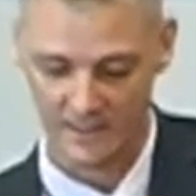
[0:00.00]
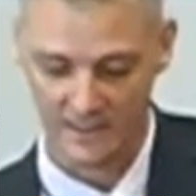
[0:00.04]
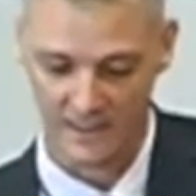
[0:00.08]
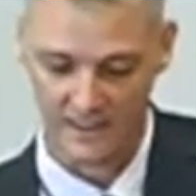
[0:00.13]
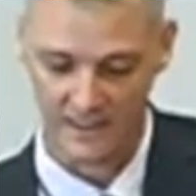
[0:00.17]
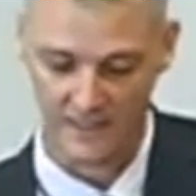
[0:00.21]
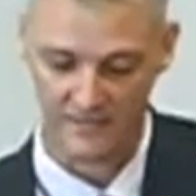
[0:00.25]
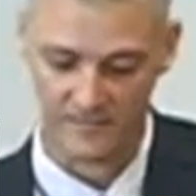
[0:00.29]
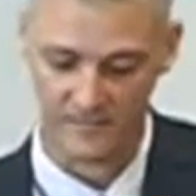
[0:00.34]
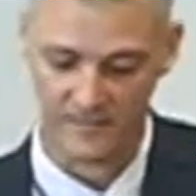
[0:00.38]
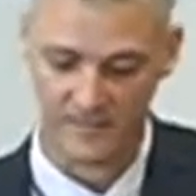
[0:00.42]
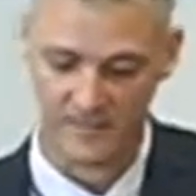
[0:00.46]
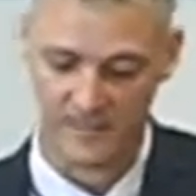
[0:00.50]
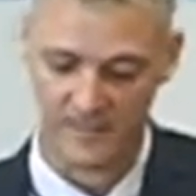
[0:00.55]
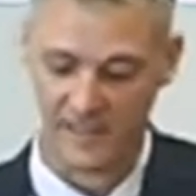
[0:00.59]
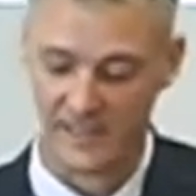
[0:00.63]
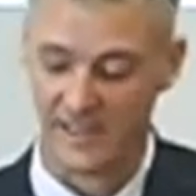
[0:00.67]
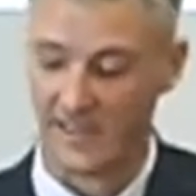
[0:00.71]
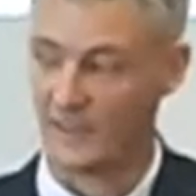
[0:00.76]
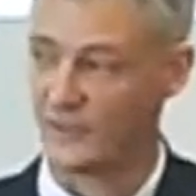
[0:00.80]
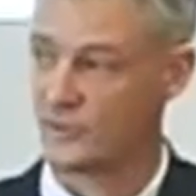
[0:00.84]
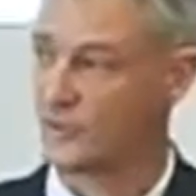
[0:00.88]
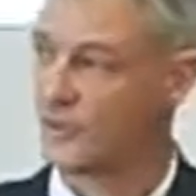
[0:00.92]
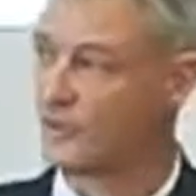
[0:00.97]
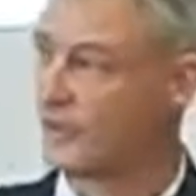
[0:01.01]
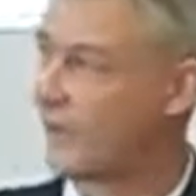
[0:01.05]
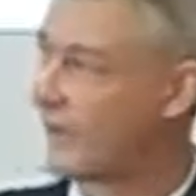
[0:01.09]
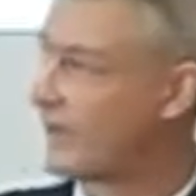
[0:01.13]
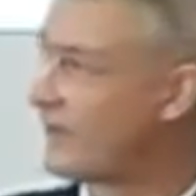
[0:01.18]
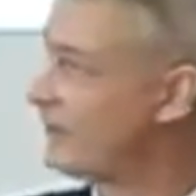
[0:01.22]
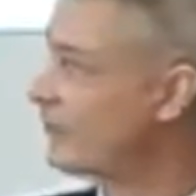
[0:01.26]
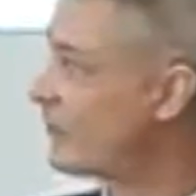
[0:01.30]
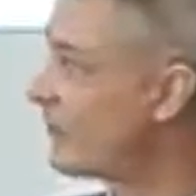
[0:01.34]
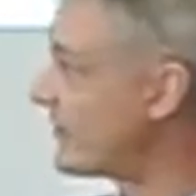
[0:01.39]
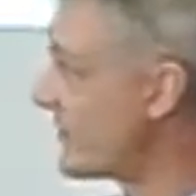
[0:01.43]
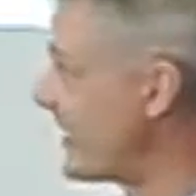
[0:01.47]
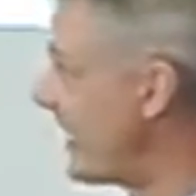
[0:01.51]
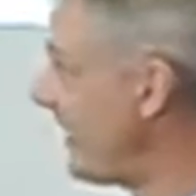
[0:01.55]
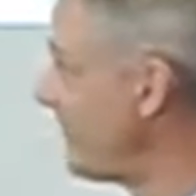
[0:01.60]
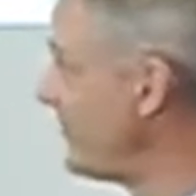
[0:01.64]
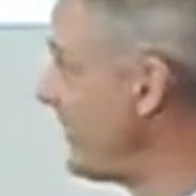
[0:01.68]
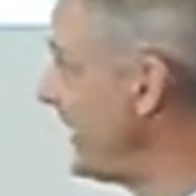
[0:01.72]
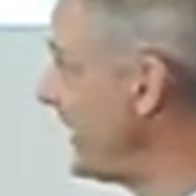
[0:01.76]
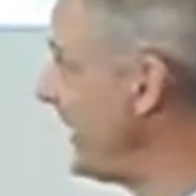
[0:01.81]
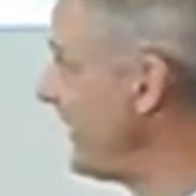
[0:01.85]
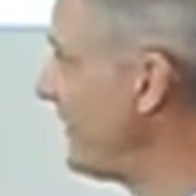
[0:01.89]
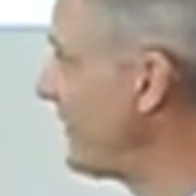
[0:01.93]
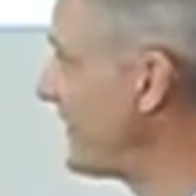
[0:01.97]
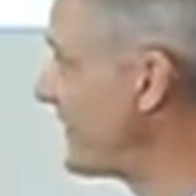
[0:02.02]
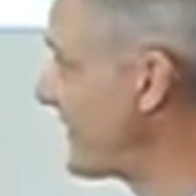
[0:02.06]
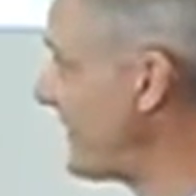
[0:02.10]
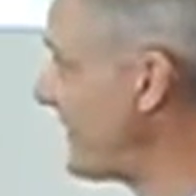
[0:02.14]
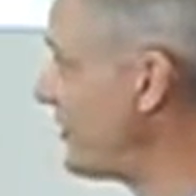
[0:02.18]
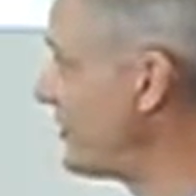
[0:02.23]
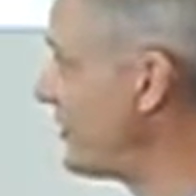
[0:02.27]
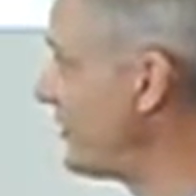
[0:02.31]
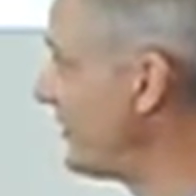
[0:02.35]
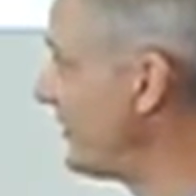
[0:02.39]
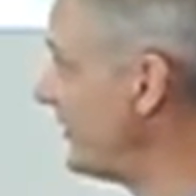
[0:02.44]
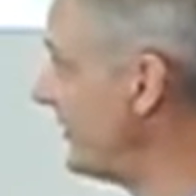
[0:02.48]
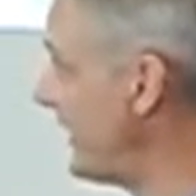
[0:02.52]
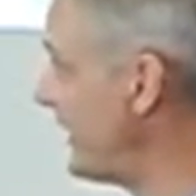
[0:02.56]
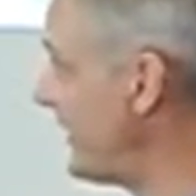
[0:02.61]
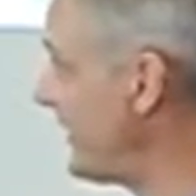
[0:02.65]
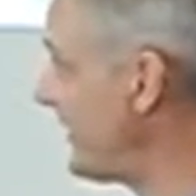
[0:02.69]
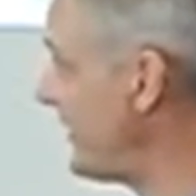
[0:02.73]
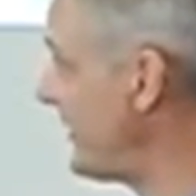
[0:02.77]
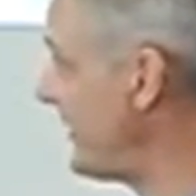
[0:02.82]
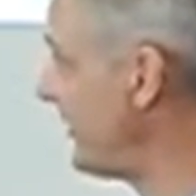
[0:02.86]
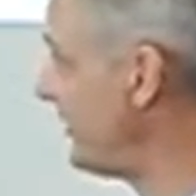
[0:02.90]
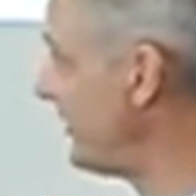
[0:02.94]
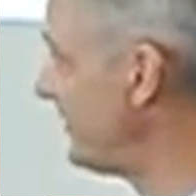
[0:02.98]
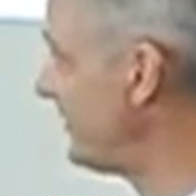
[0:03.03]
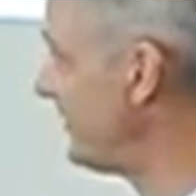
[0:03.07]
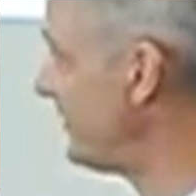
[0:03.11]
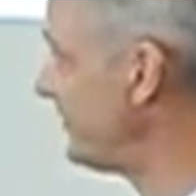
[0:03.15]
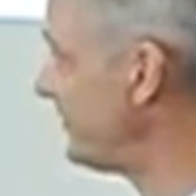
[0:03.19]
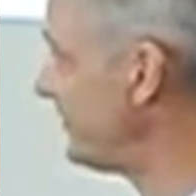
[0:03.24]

and you have what's happening in the session itself.